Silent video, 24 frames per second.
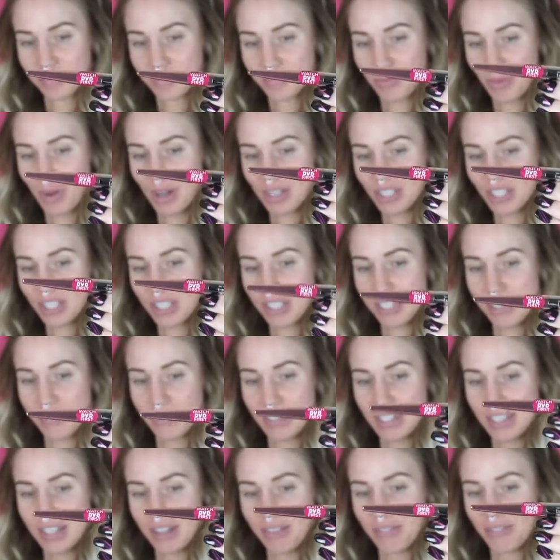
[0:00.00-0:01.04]
Watch
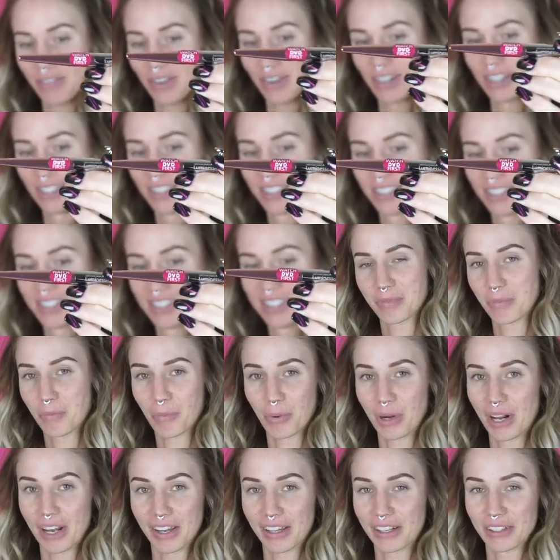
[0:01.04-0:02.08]
DVD first.
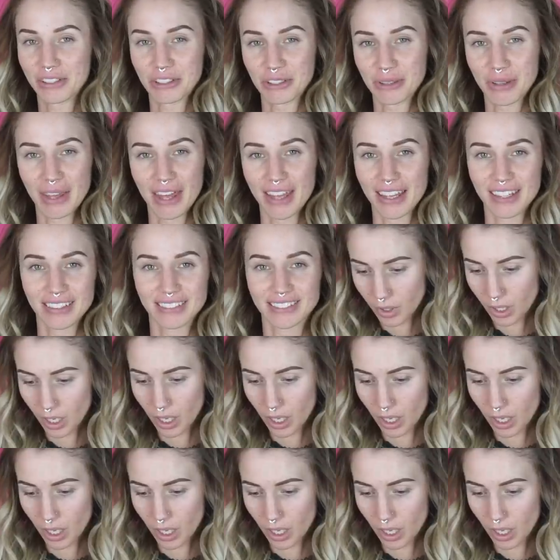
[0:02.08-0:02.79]
We're not gonna do that.